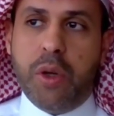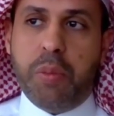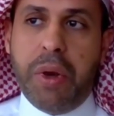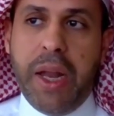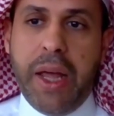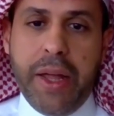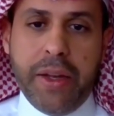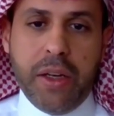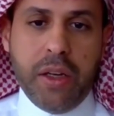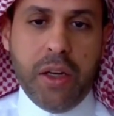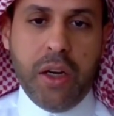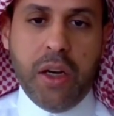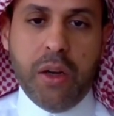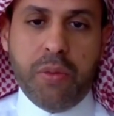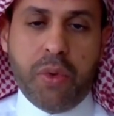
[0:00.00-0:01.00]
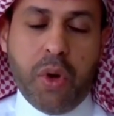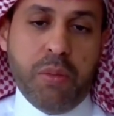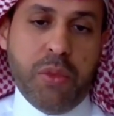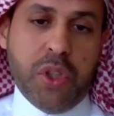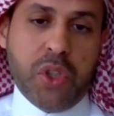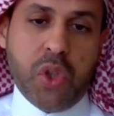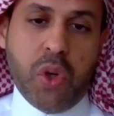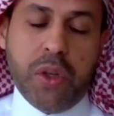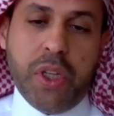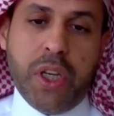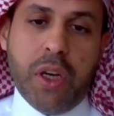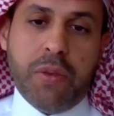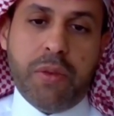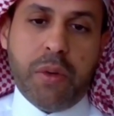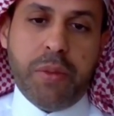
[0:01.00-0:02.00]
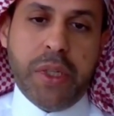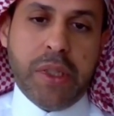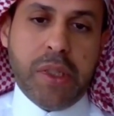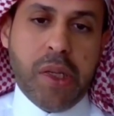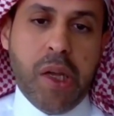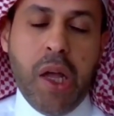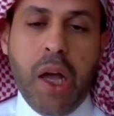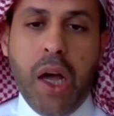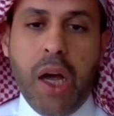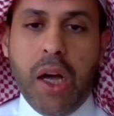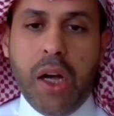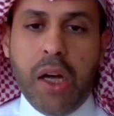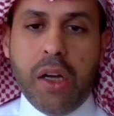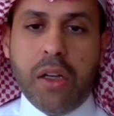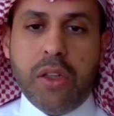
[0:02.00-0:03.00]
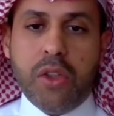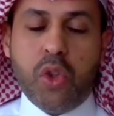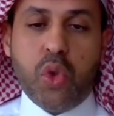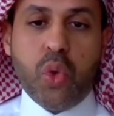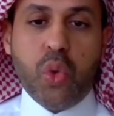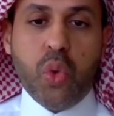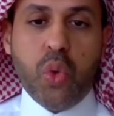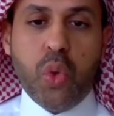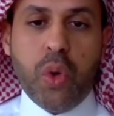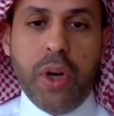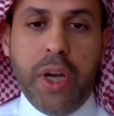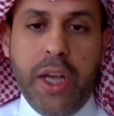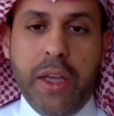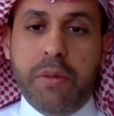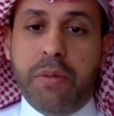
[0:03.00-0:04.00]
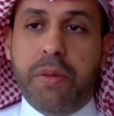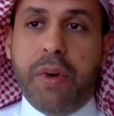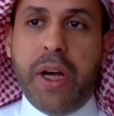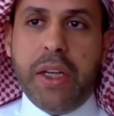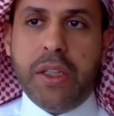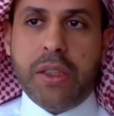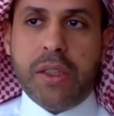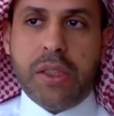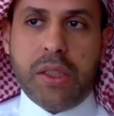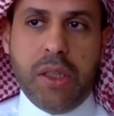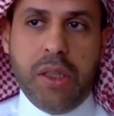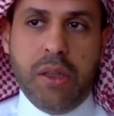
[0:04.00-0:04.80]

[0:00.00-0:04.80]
plan from the Saudi government to invite